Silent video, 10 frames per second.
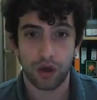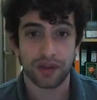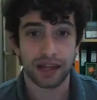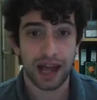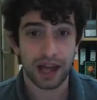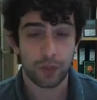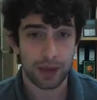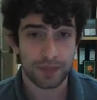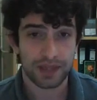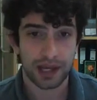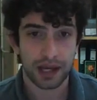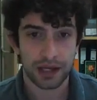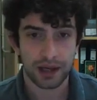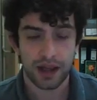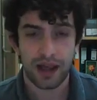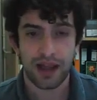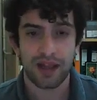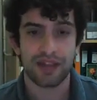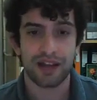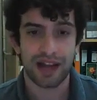the GAC website,
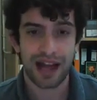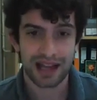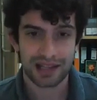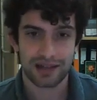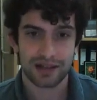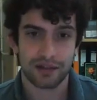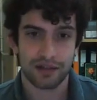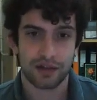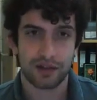the latest